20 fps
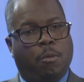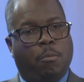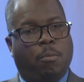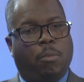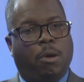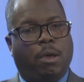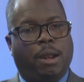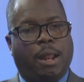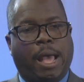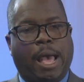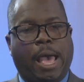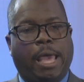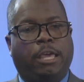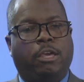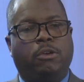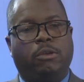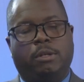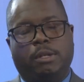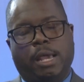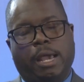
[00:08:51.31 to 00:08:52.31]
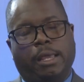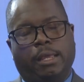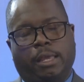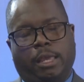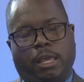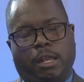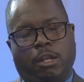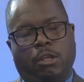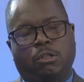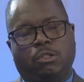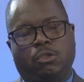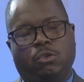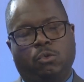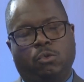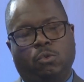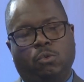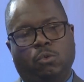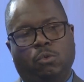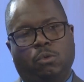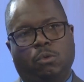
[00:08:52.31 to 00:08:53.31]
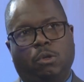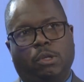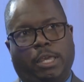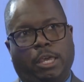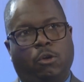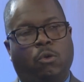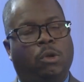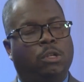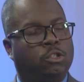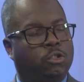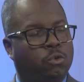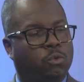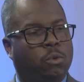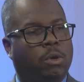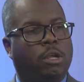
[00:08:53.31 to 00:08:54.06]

but I could not get onto